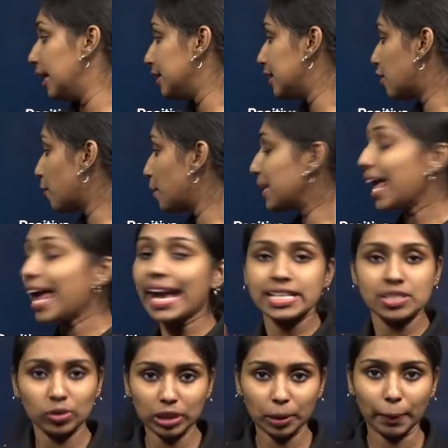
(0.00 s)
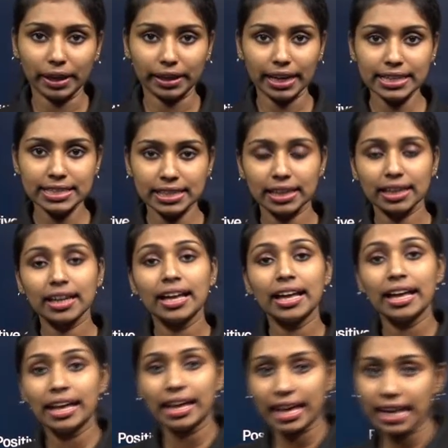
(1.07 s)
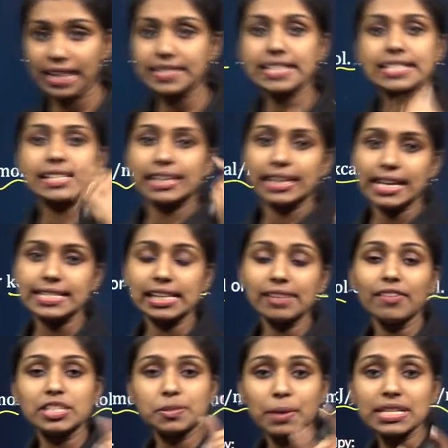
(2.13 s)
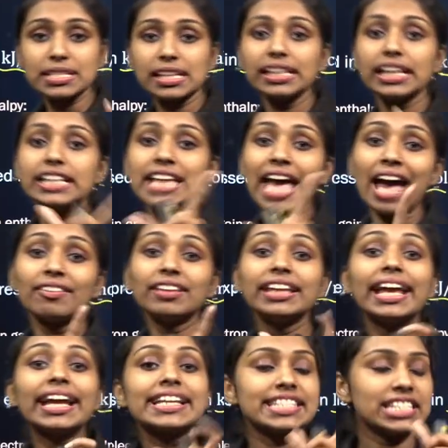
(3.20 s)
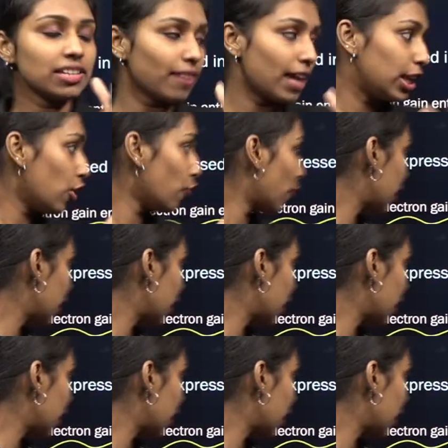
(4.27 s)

there will be the exothermic, right? Energy is releasing, which means that it has a negative value of